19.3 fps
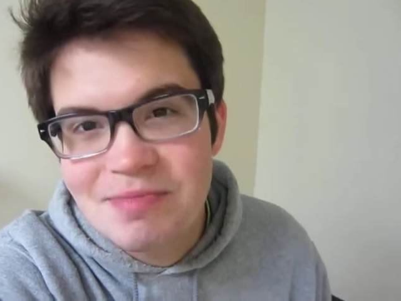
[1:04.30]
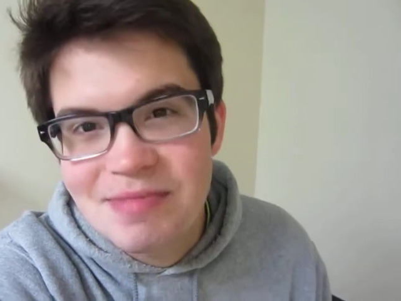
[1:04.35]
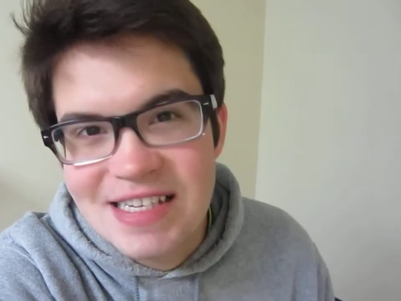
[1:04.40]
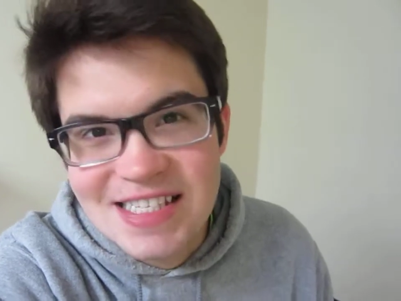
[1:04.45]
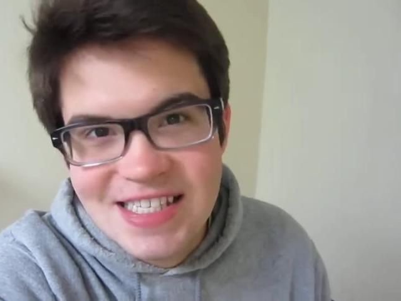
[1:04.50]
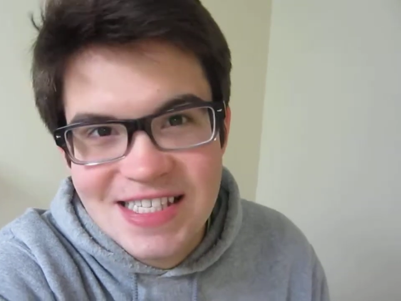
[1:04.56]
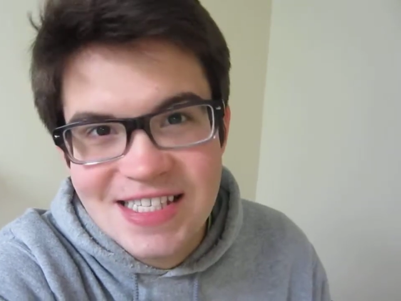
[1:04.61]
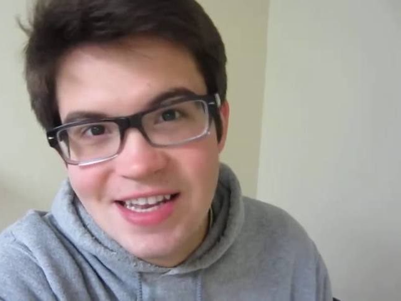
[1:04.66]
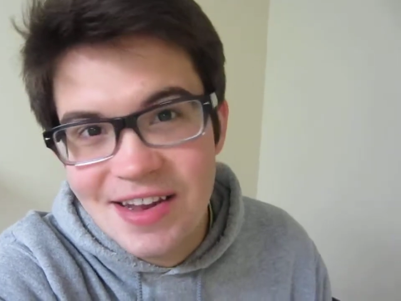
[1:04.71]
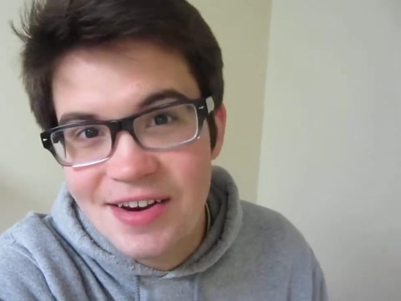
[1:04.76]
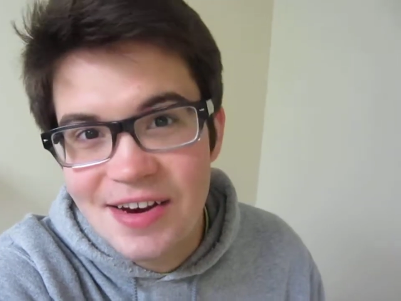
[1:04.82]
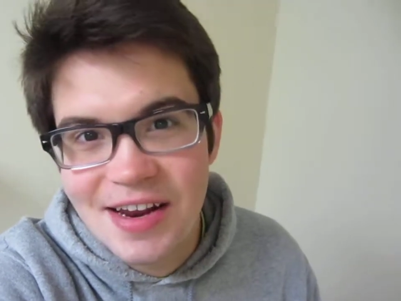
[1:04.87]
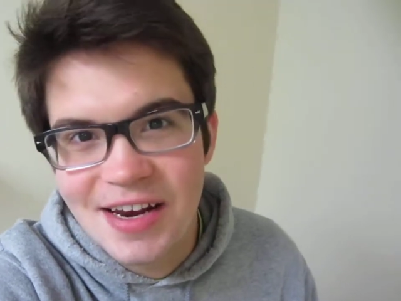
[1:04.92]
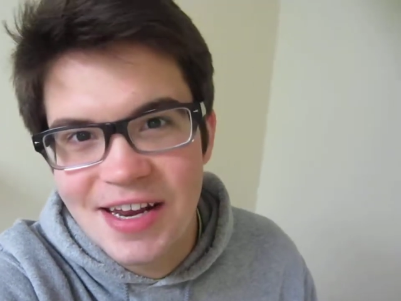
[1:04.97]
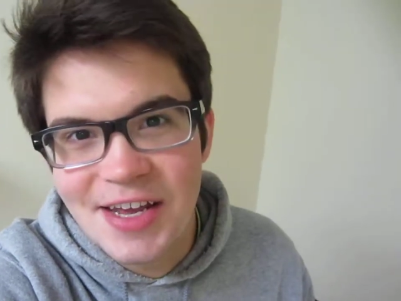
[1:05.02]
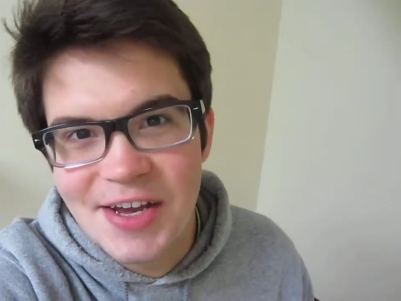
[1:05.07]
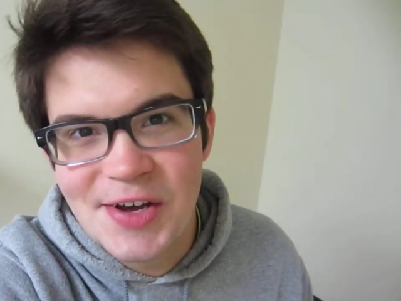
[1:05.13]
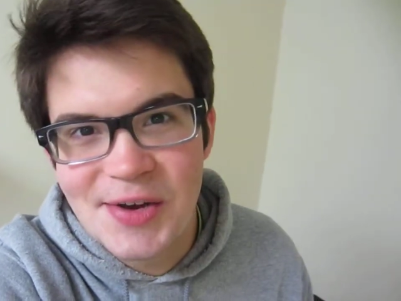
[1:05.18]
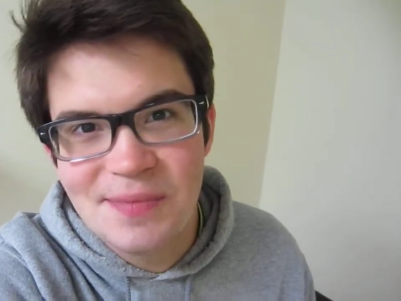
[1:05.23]
my stun
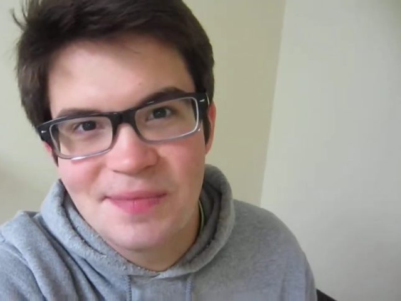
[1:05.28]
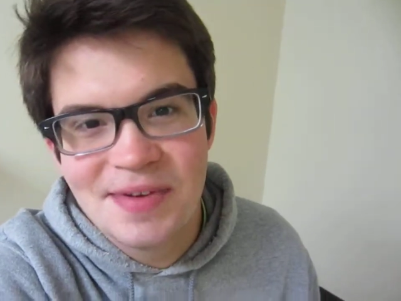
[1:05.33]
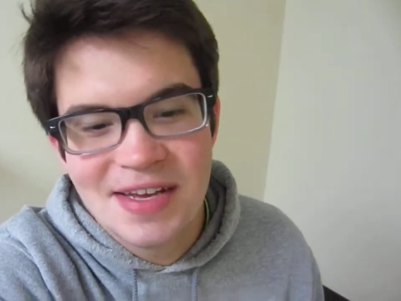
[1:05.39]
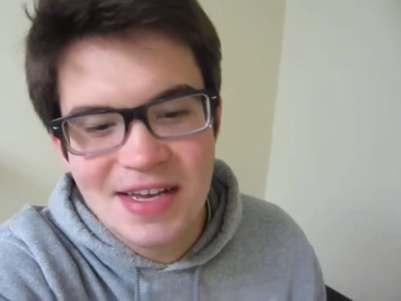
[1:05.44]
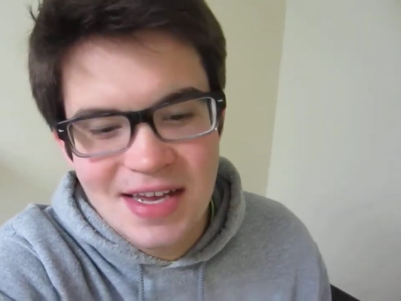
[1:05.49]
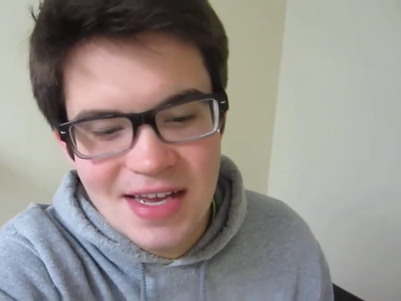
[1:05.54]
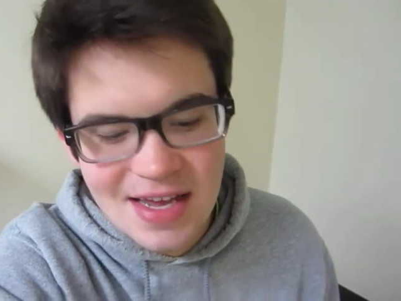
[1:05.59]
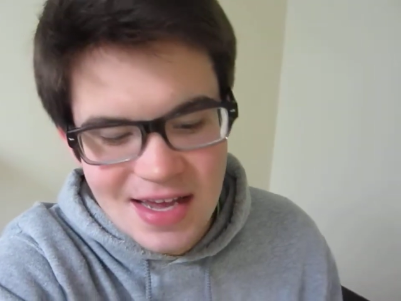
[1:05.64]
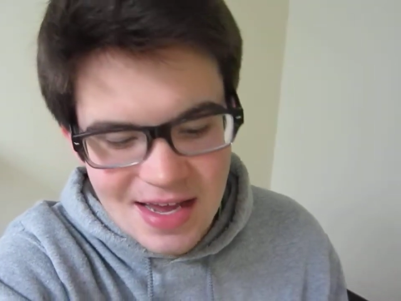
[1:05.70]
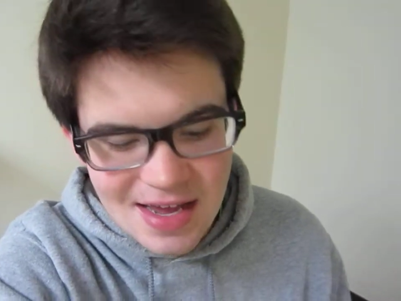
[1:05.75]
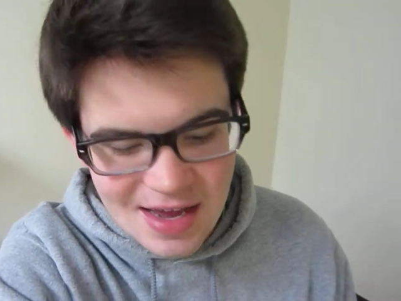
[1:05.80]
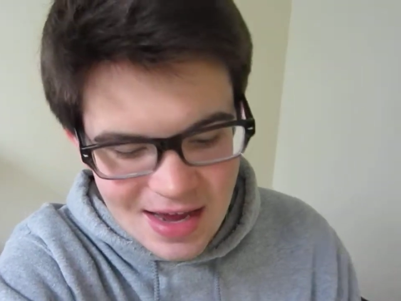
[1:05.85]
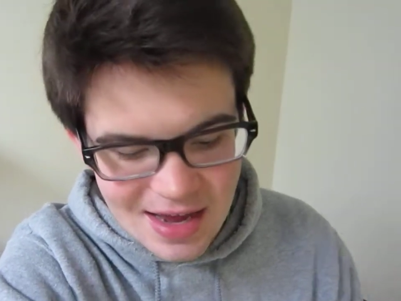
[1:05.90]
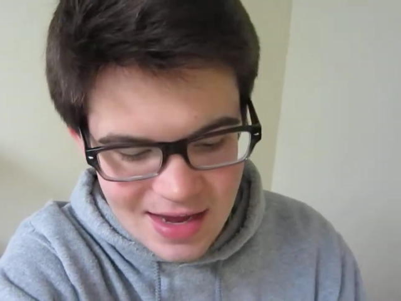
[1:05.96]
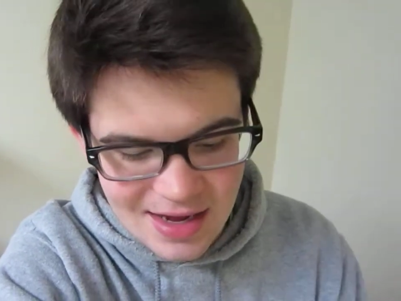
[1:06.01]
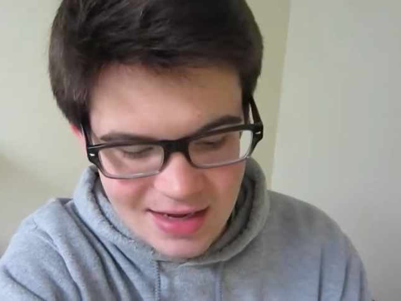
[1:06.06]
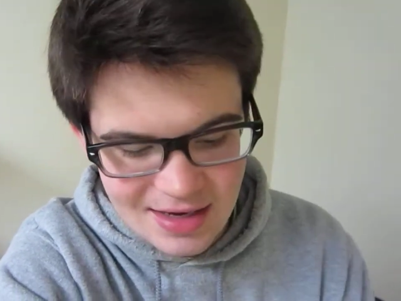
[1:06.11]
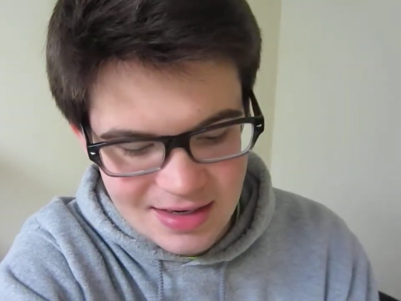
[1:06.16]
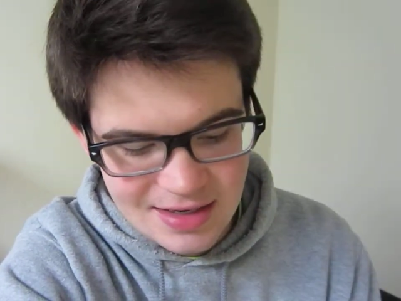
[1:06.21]
on him,
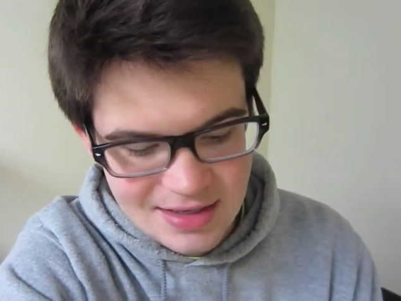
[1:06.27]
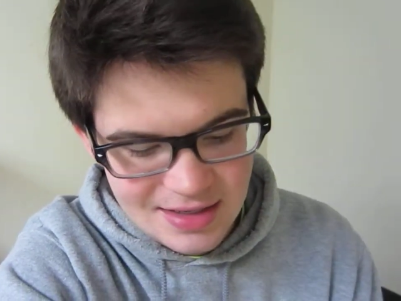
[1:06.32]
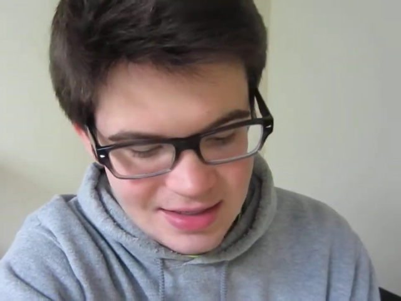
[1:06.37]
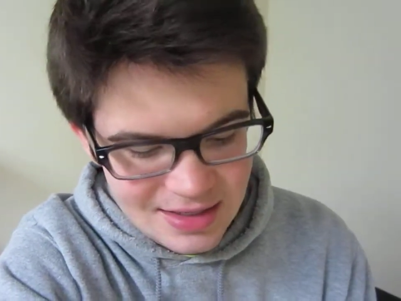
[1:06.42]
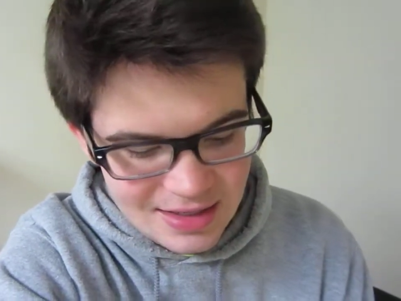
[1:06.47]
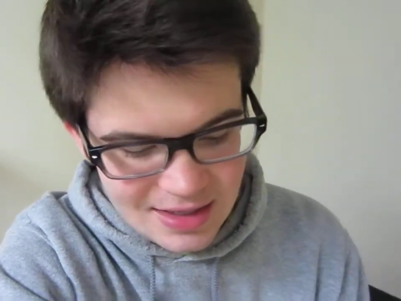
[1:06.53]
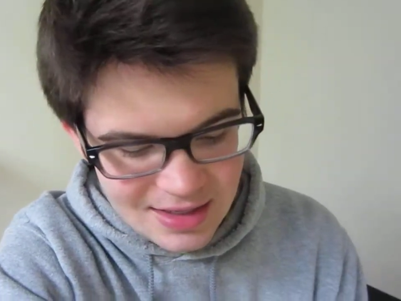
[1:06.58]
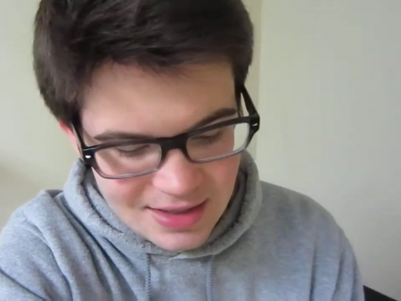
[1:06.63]
and